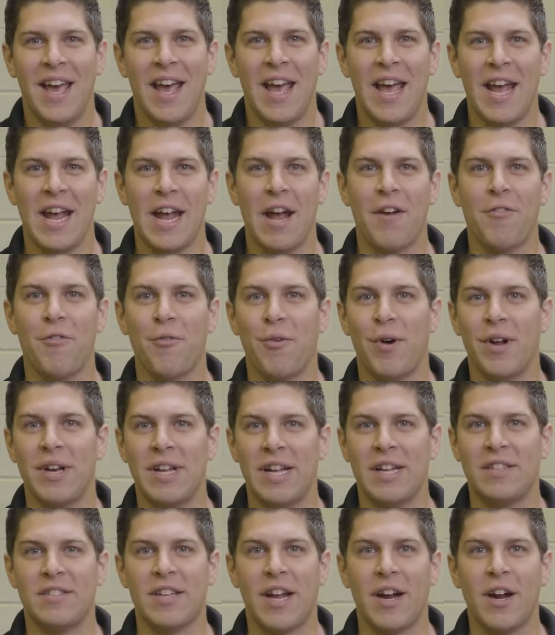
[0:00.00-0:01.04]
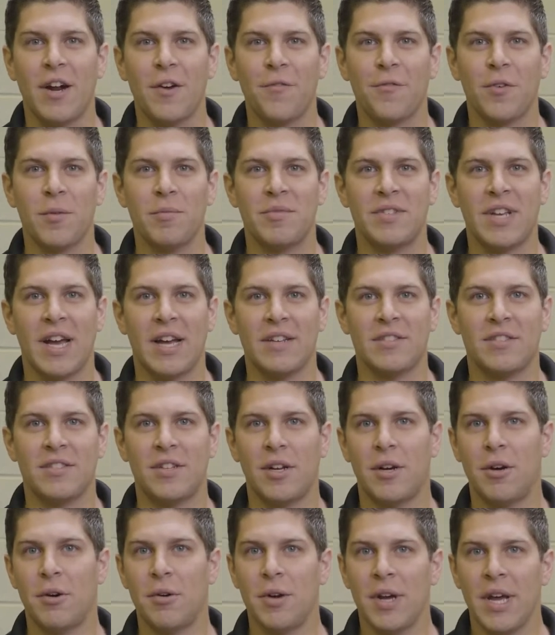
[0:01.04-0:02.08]
Hey everyone, it's Aaron from
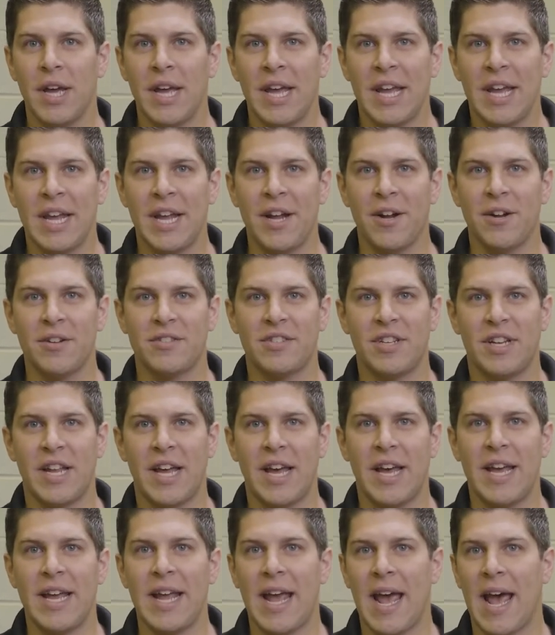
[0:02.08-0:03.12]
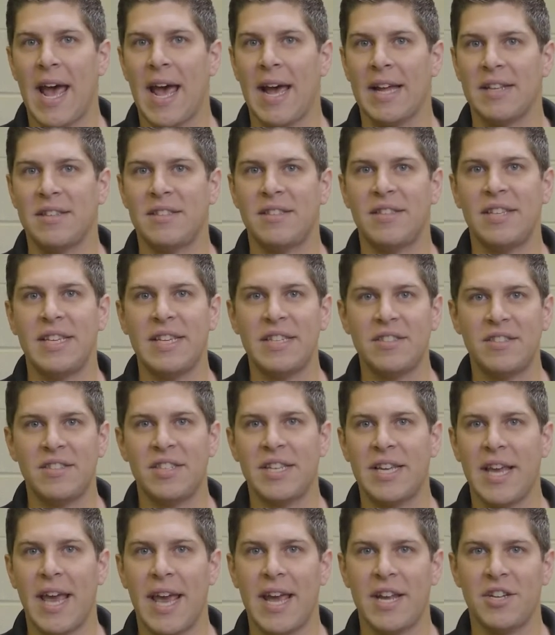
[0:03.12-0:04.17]
Testo here today at
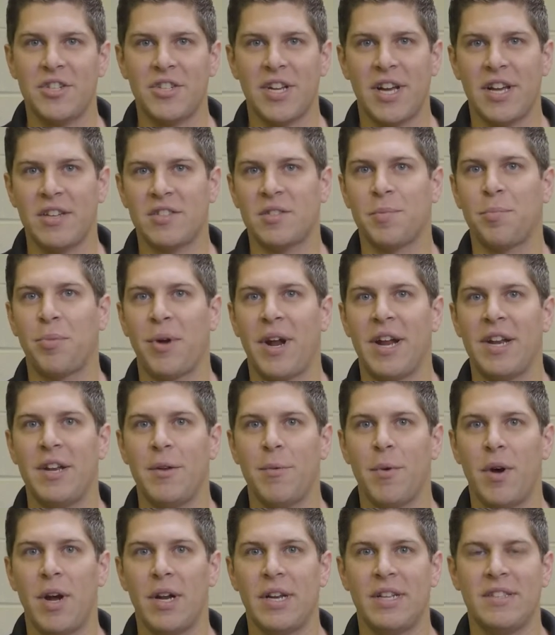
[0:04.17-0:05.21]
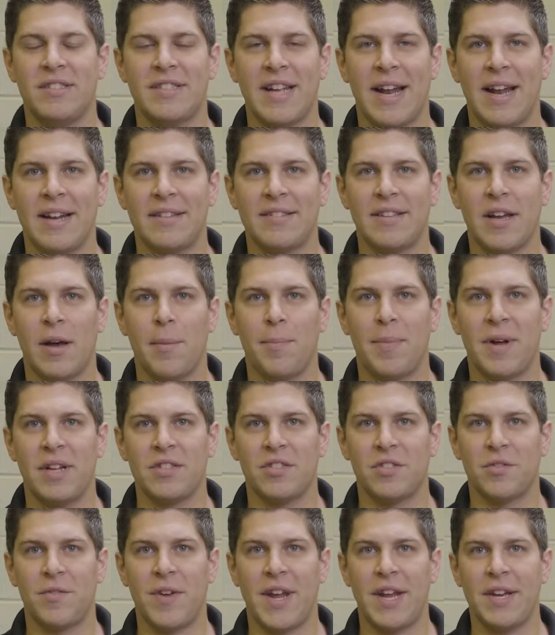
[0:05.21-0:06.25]
TCHS Brandywine in downtown
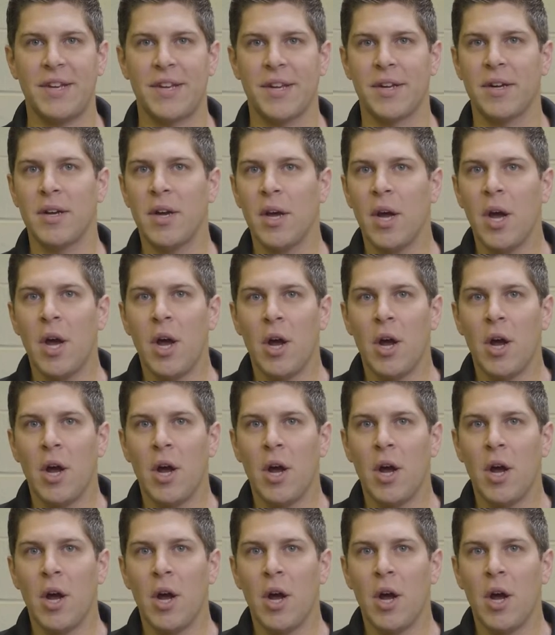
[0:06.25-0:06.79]
Pennsylvania.